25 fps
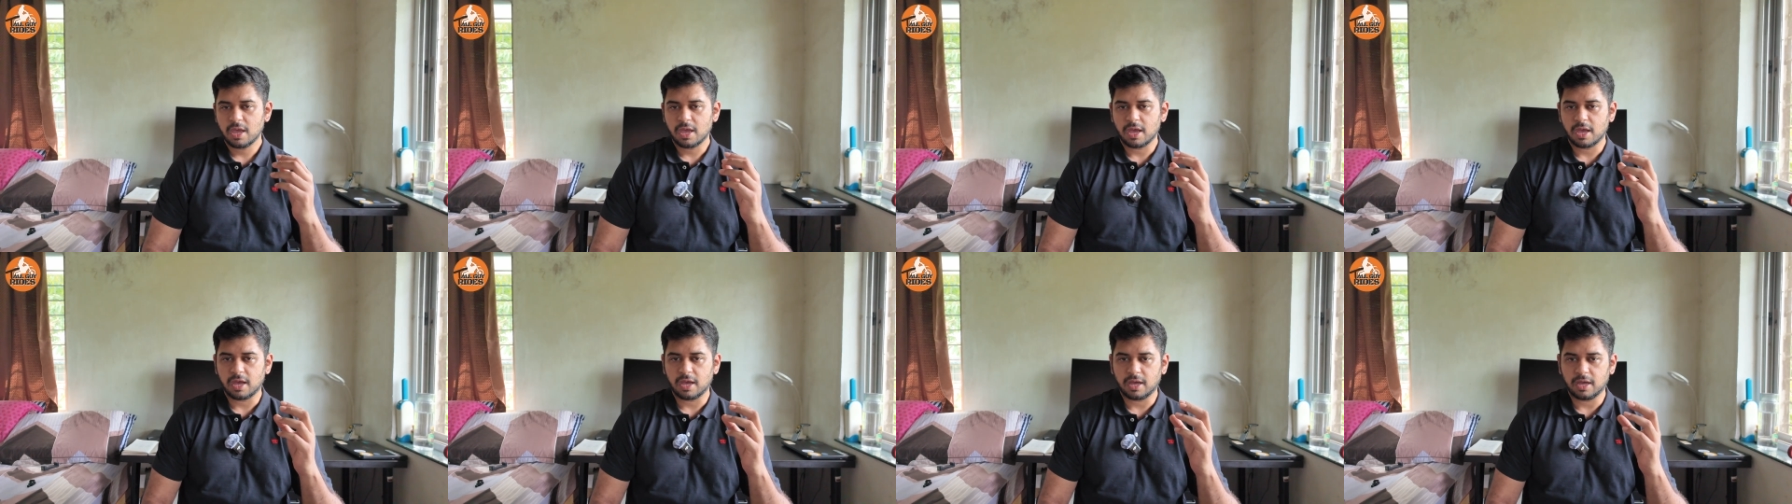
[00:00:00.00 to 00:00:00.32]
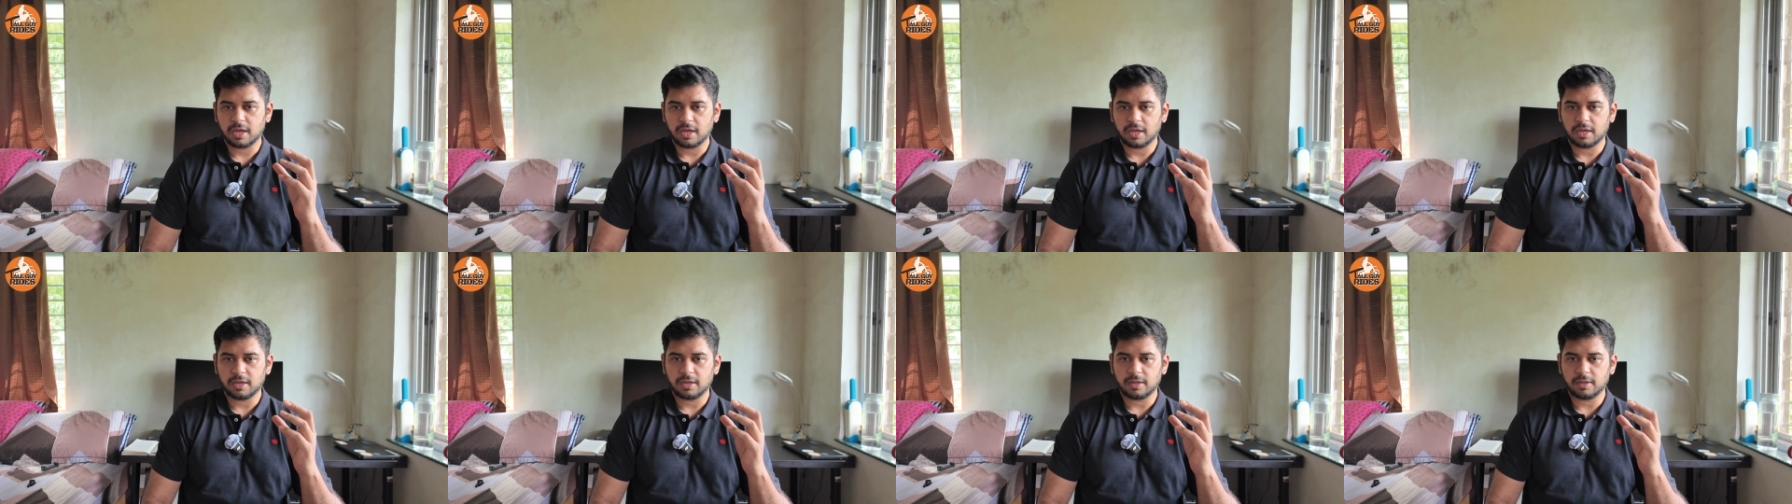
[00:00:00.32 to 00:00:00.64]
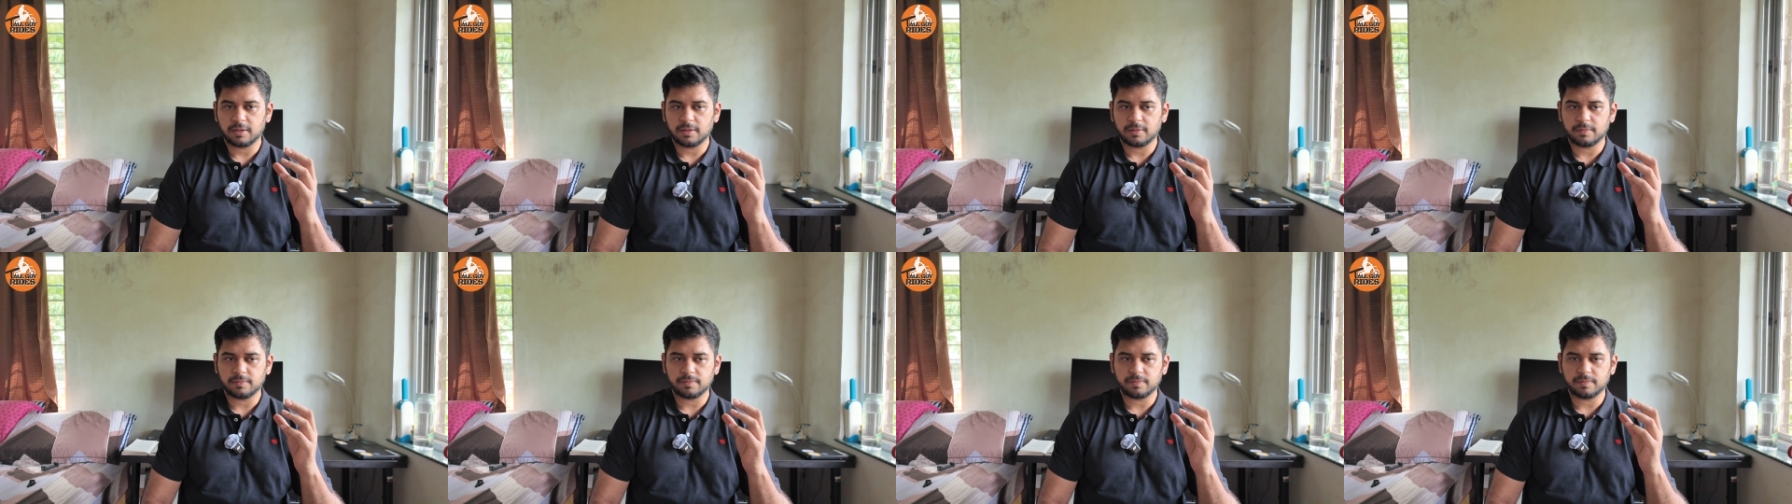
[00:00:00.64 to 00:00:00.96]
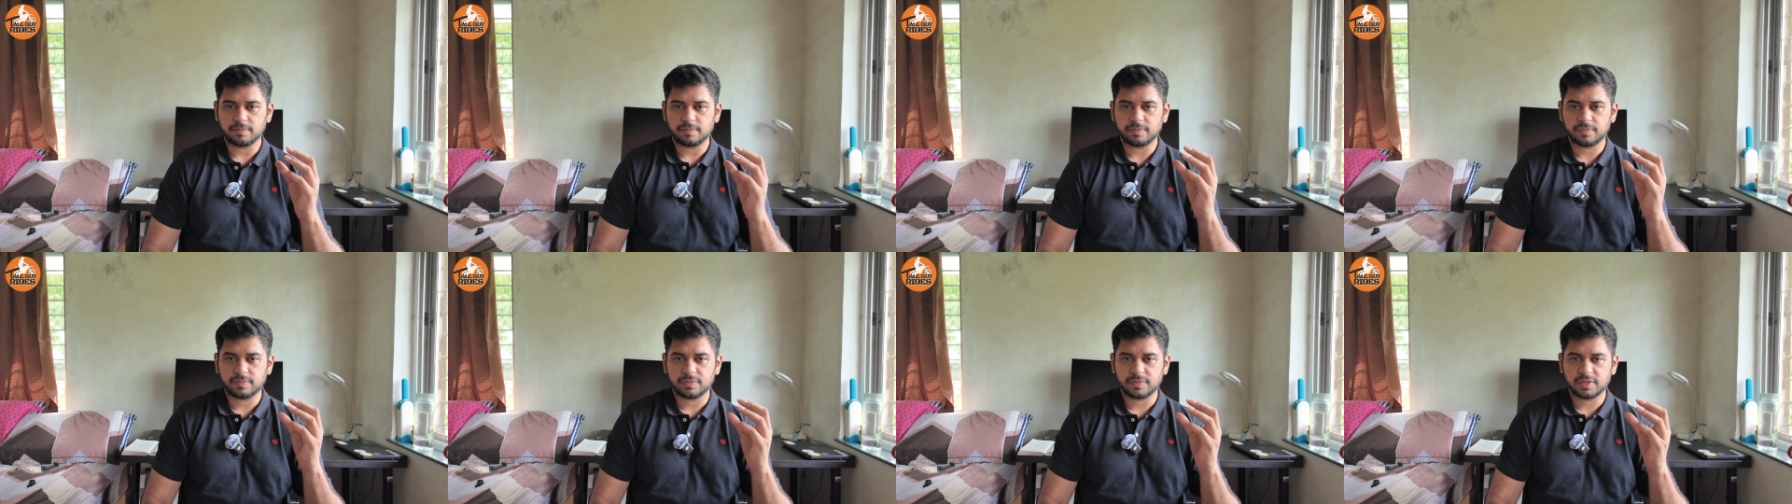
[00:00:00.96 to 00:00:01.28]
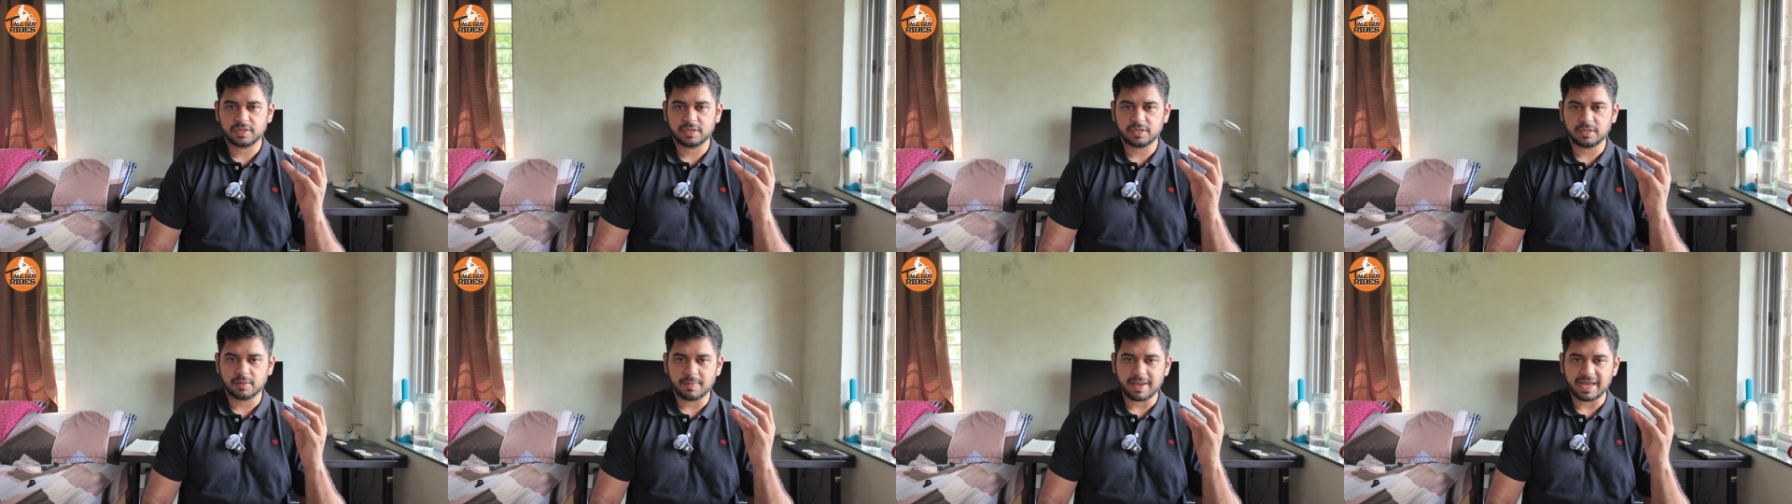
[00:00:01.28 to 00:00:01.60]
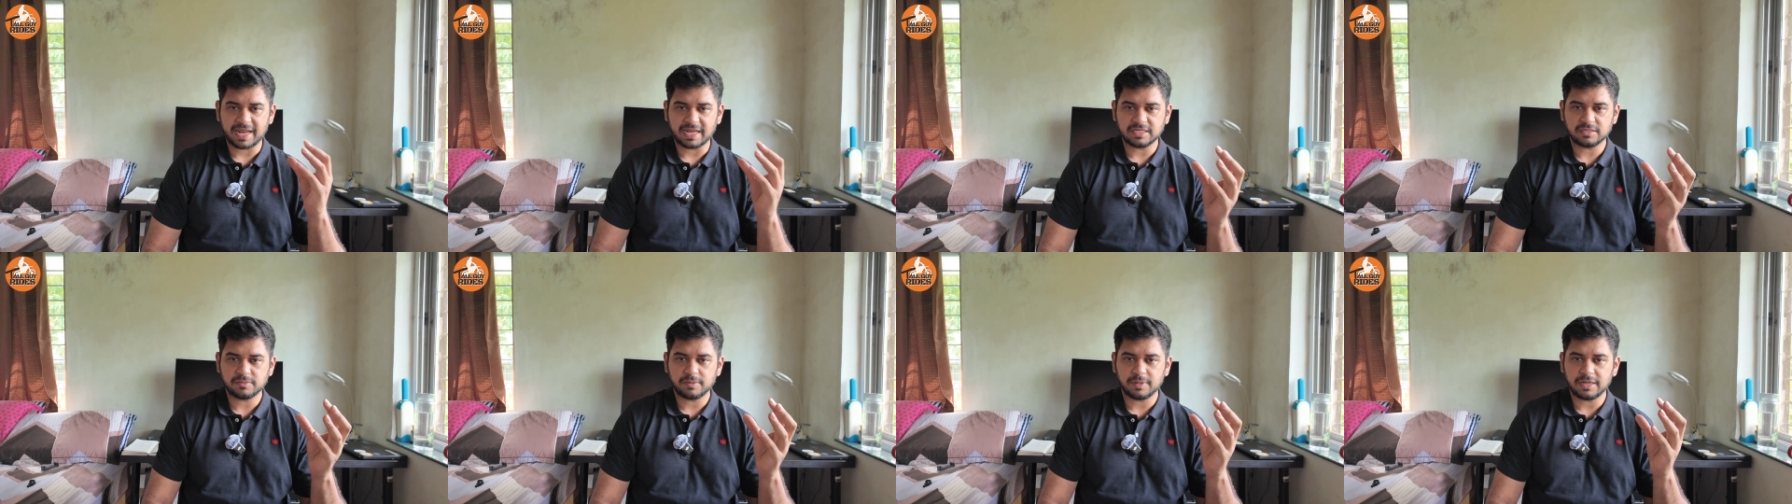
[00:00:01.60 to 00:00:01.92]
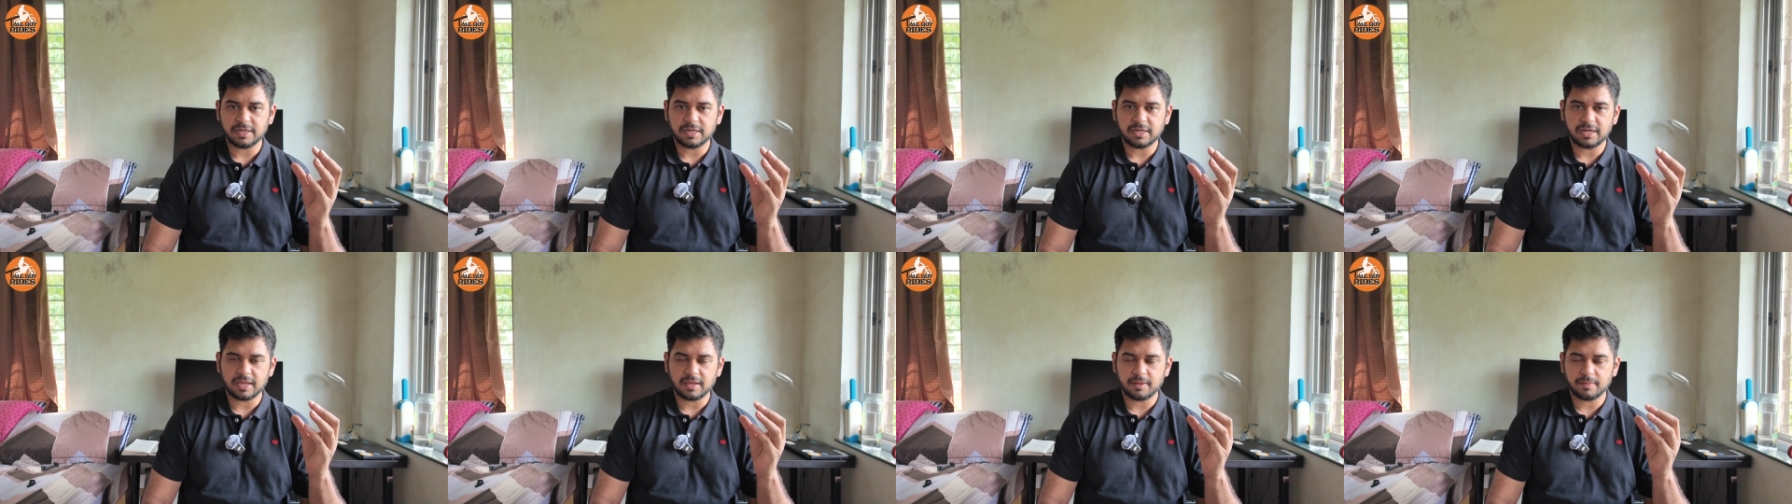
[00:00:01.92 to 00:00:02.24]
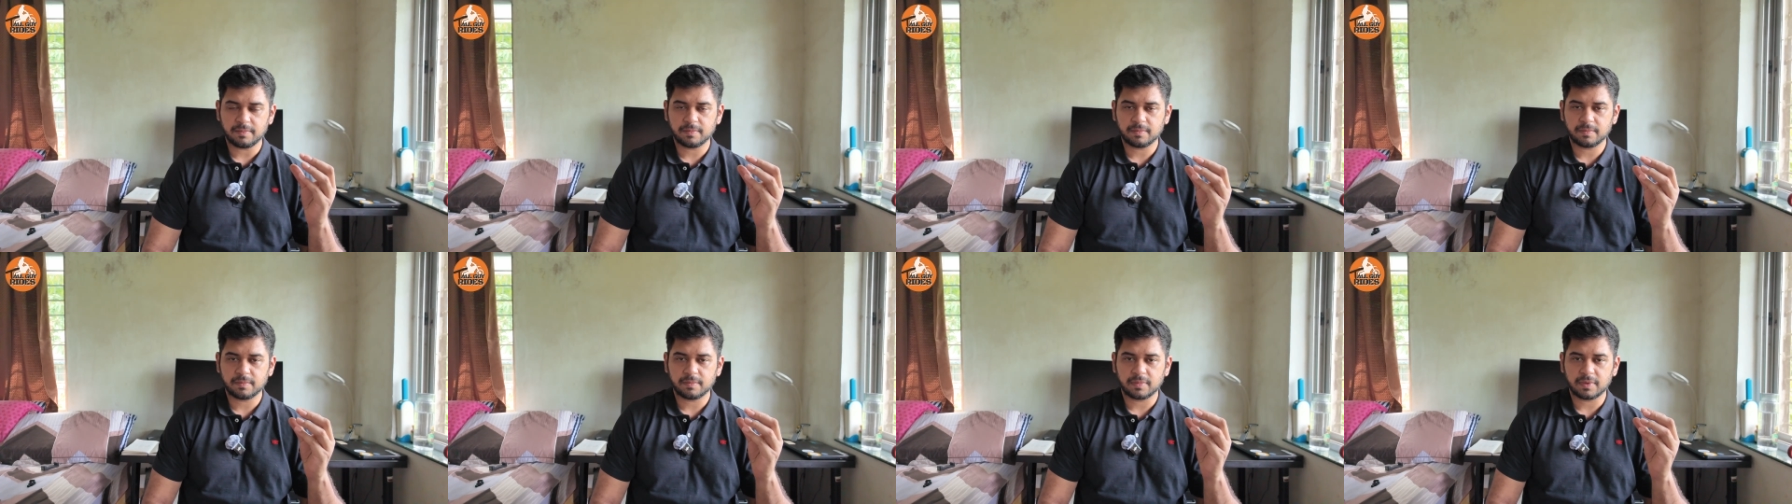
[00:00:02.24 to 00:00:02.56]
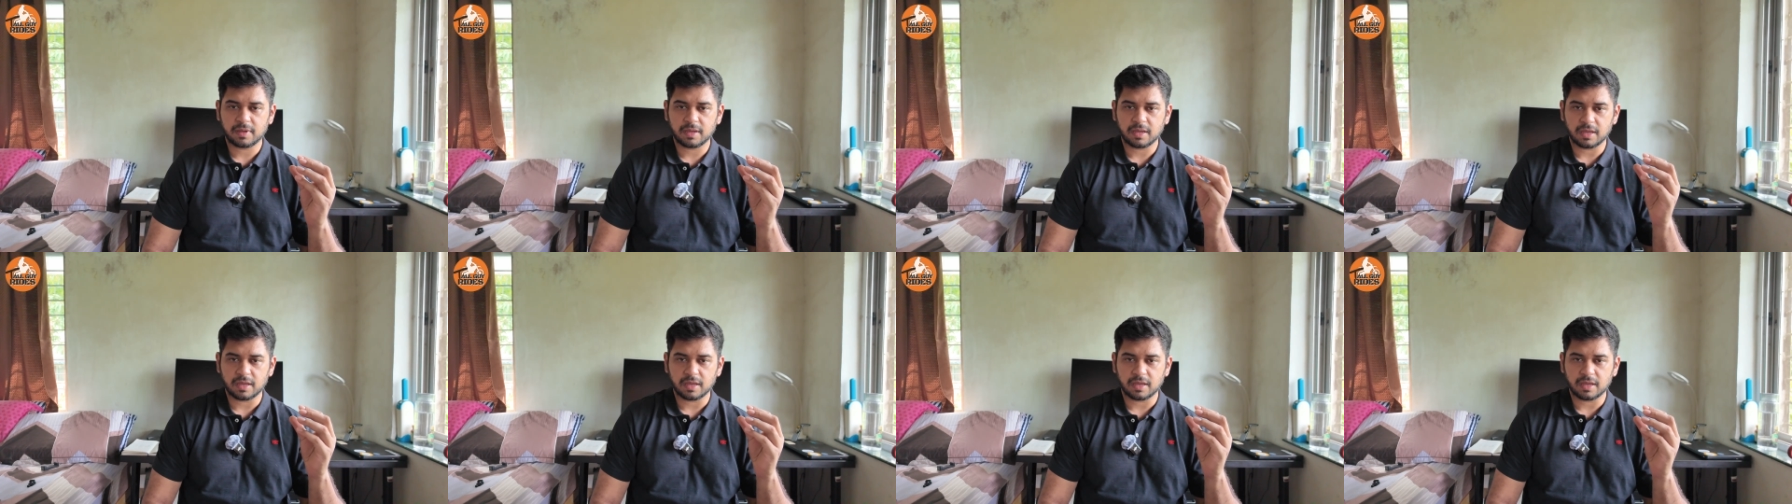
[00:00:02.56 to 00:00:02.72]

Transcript: the management team